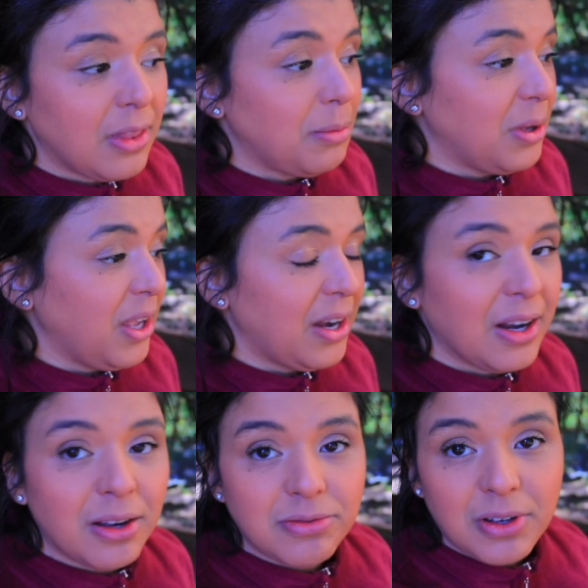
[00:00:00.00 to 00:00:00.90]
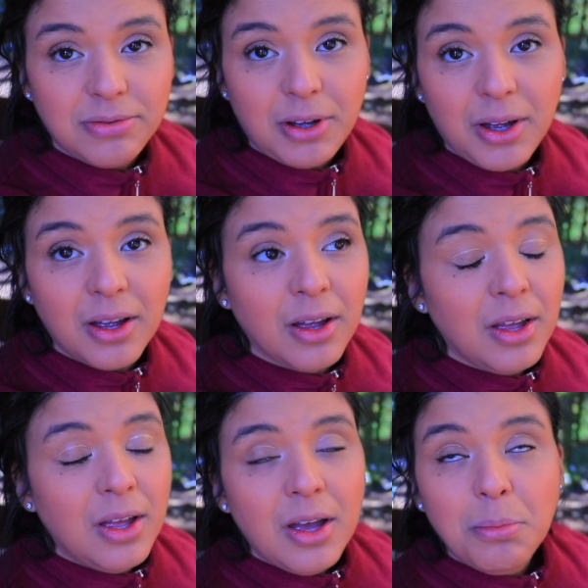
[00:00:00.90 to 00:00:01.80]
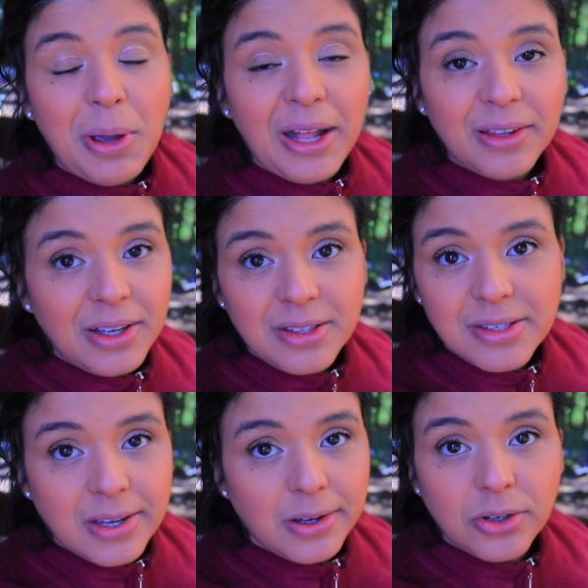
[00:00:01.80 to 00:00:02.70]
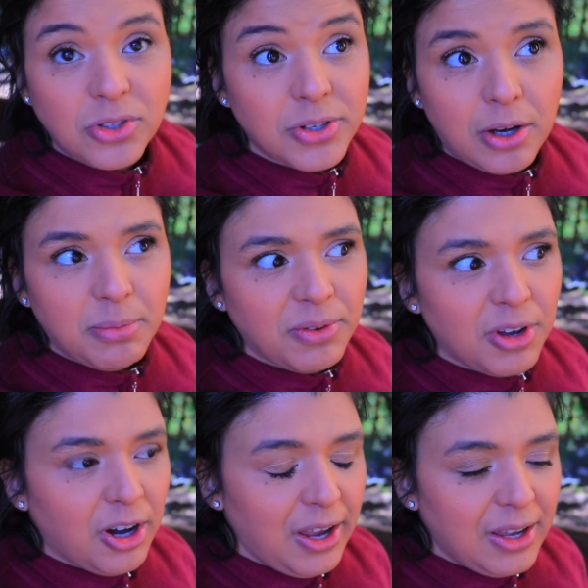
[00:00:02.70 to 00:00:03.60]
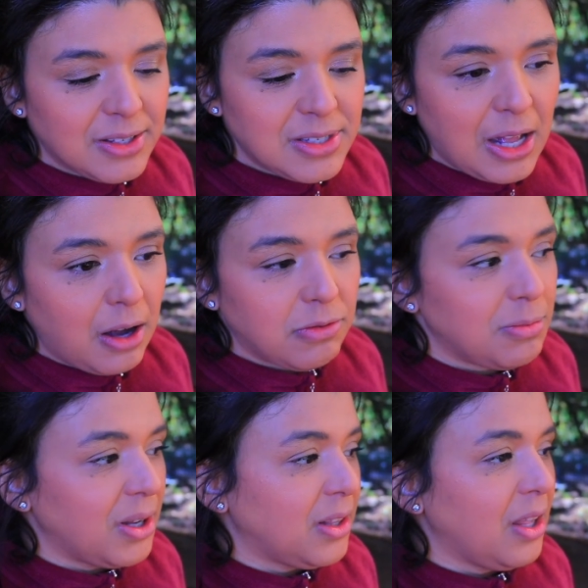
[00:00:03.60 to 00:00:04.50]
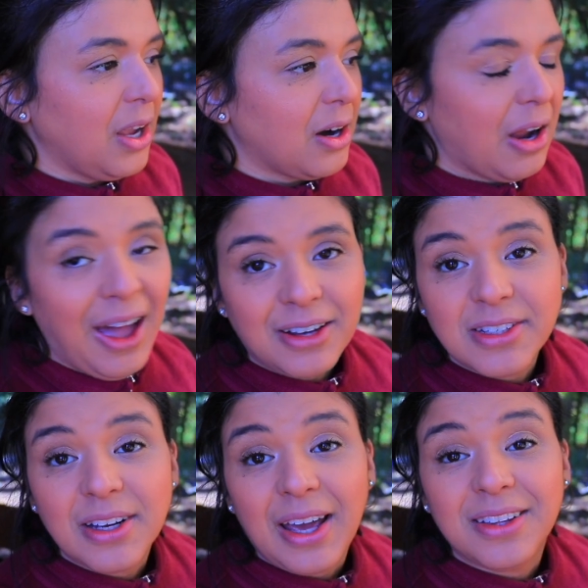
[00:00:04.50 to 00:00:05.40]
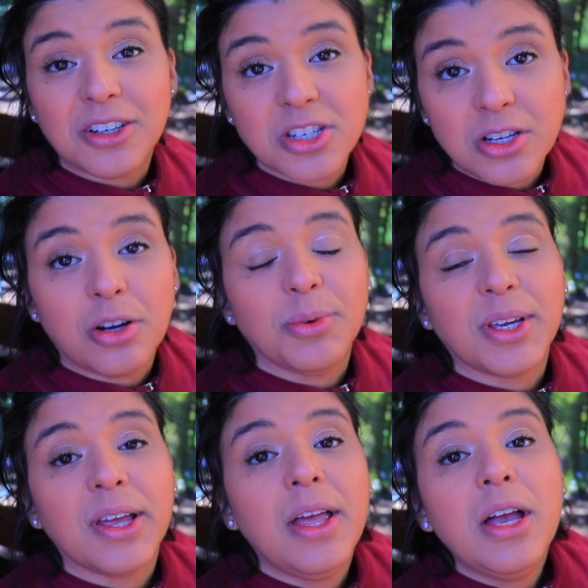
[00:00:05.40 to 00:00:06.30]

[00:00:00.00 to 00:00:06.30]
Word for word: They've been getting alfalfa pellets on top of their hay and stuff, but they are acting like they're starving.